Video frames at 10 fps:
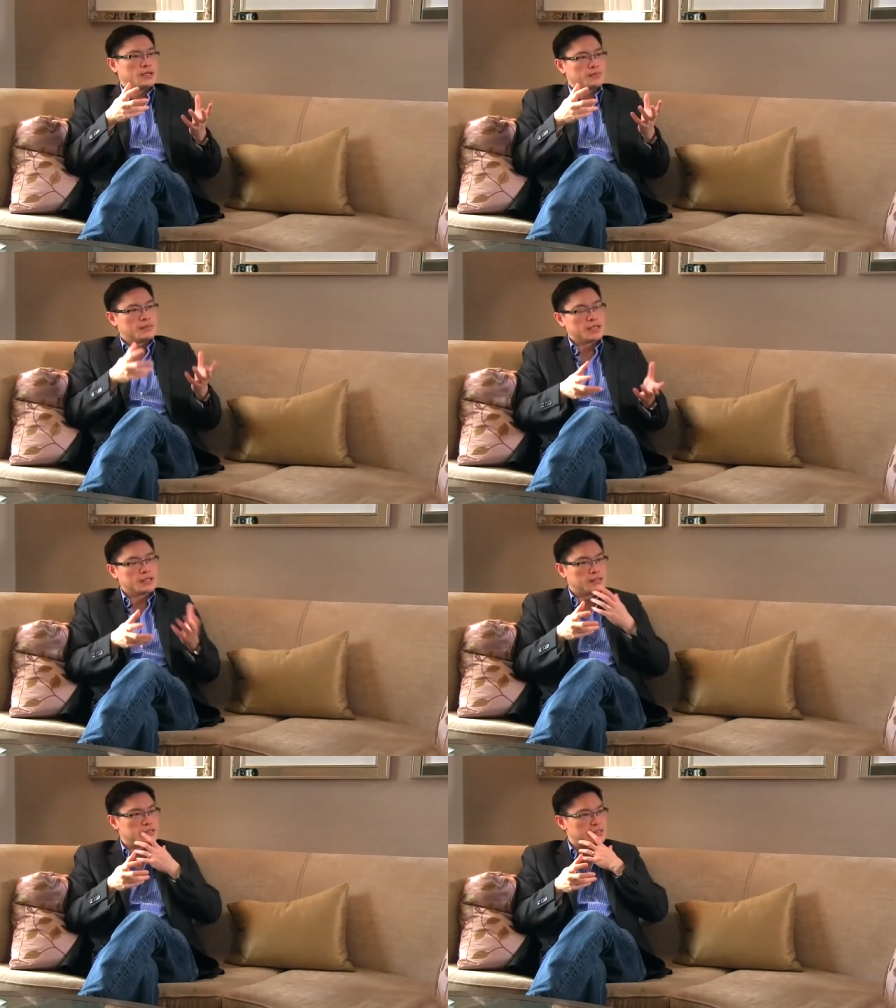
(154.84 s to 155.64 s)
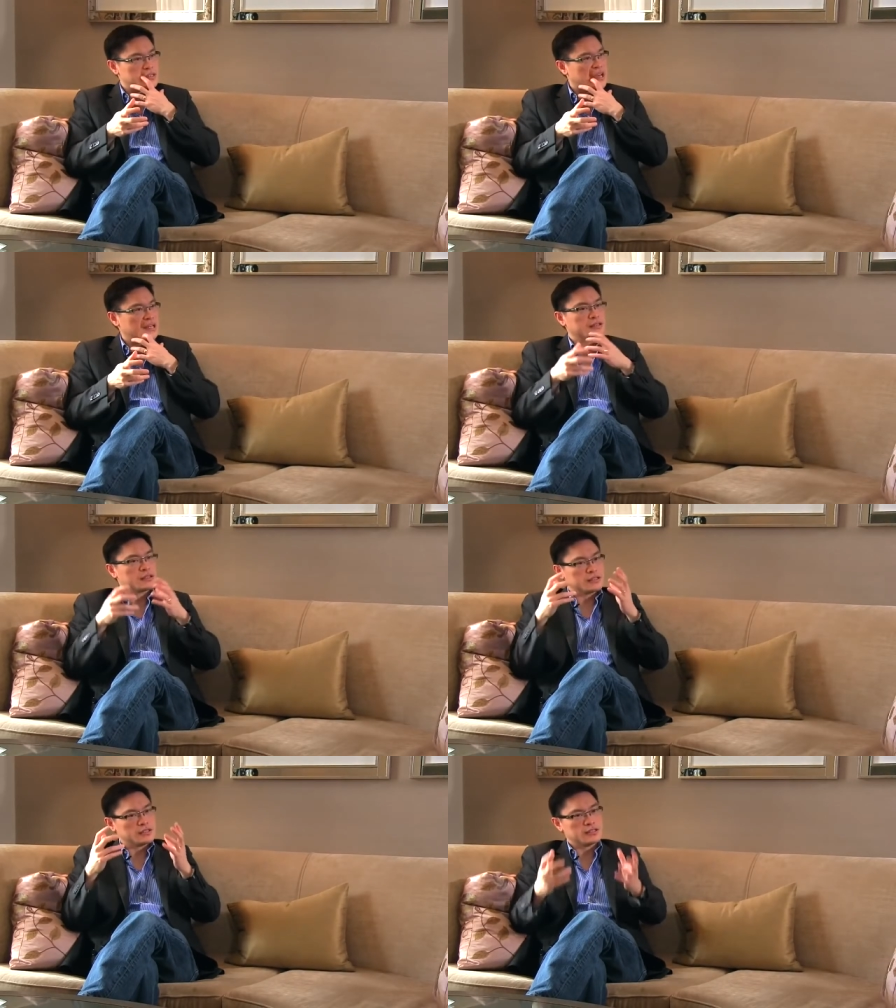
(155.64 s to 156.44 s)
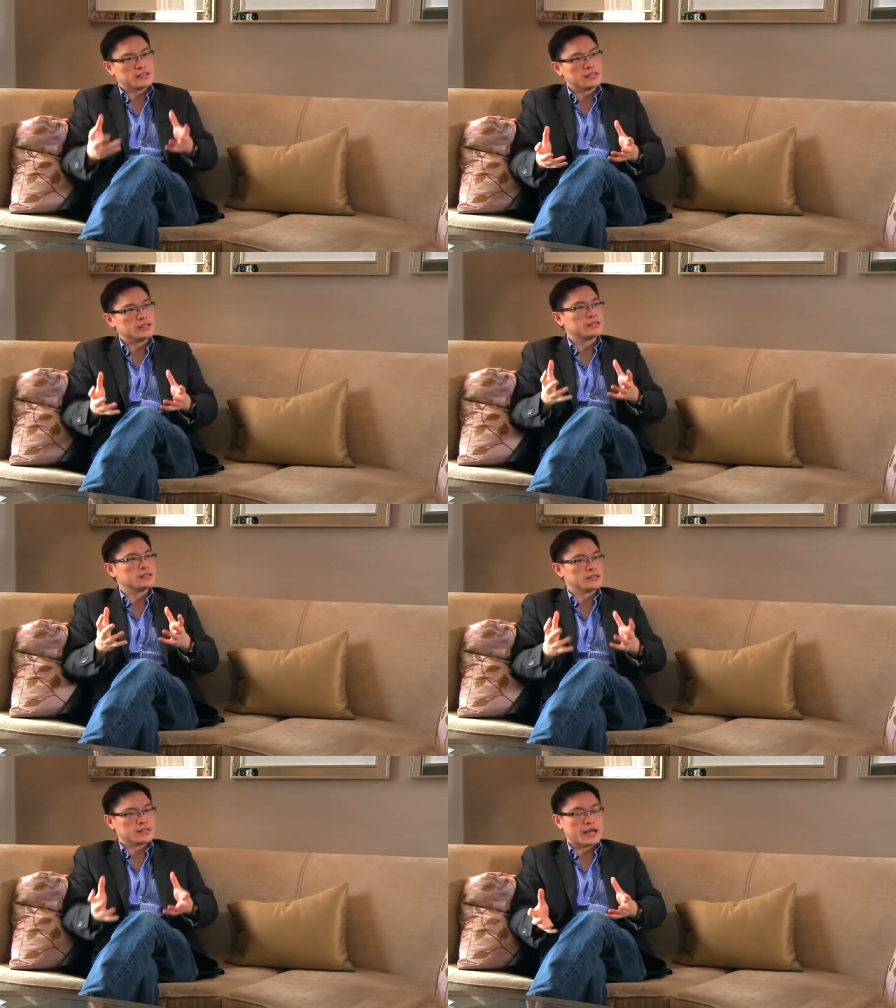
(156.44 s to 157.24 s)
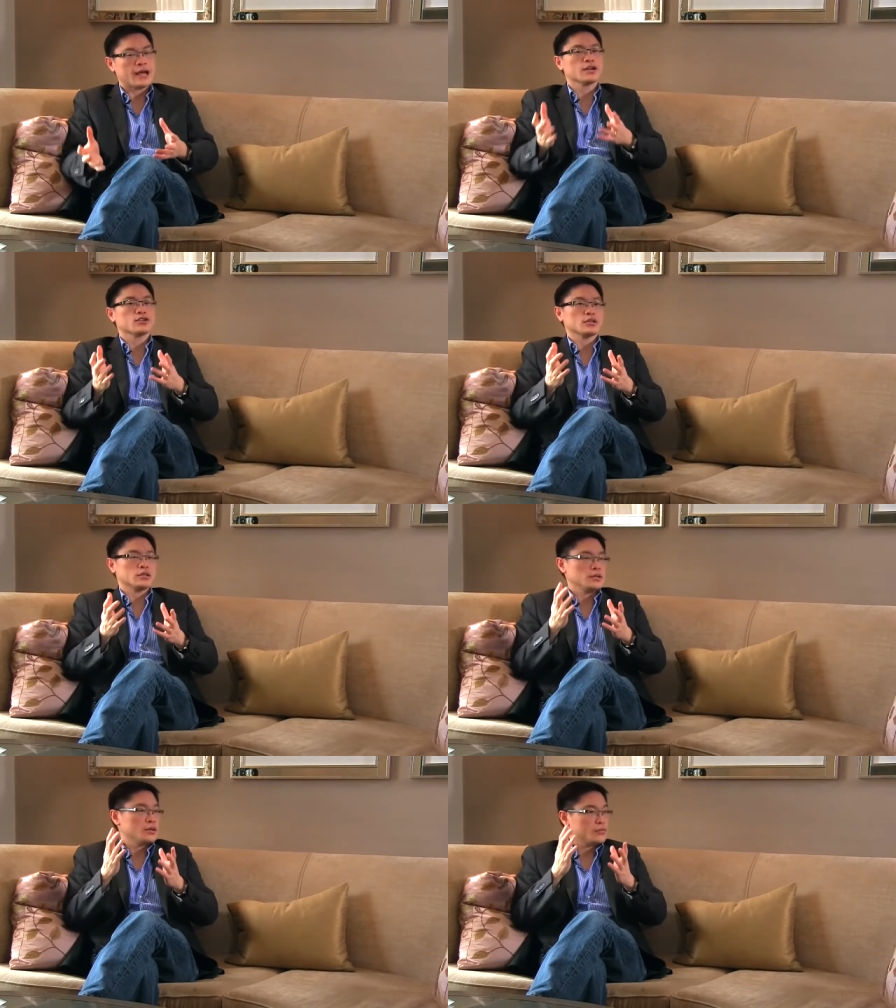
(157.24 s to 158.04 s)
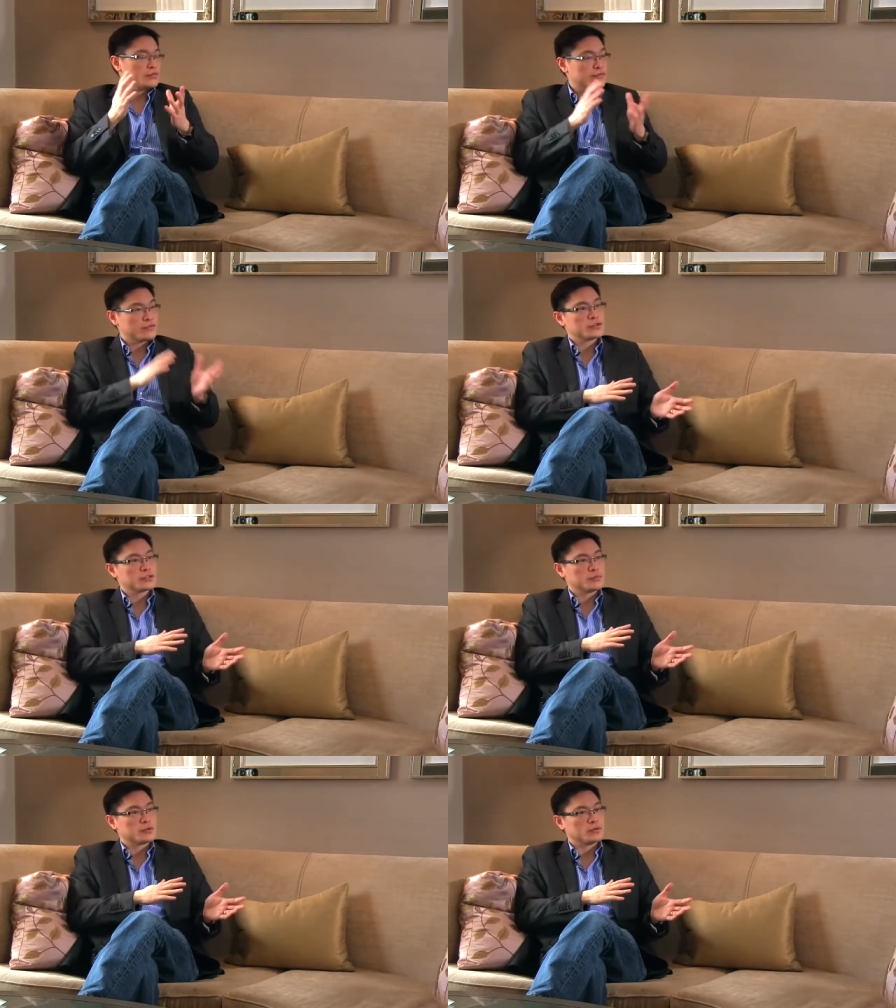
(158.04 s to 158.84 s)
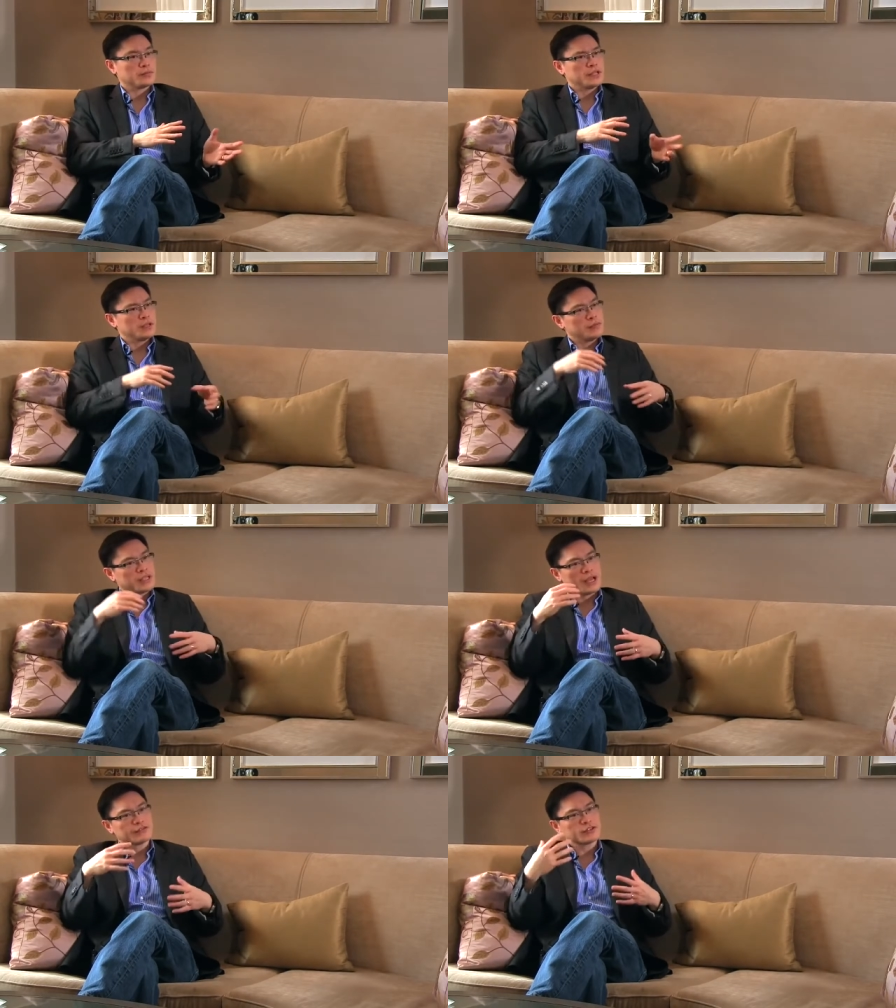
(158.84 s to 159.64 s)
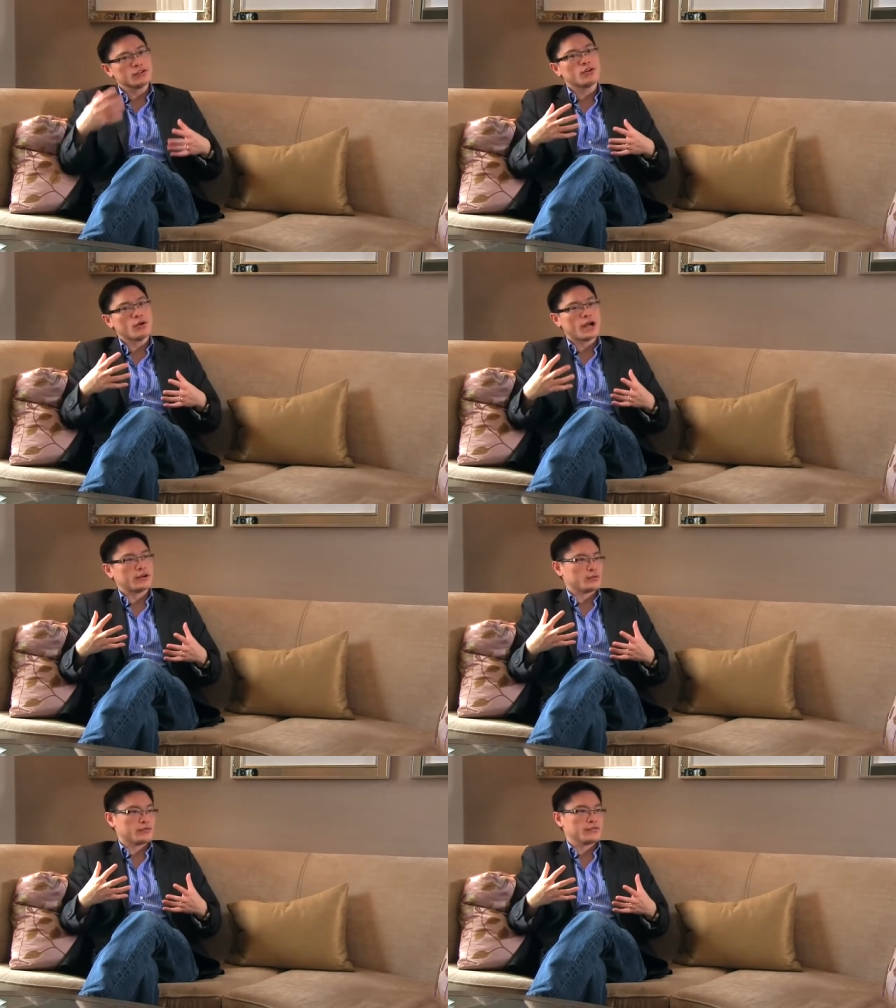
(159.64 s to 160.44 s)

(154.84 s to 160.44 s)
it means that the disease is actually reversible. But you have to know how to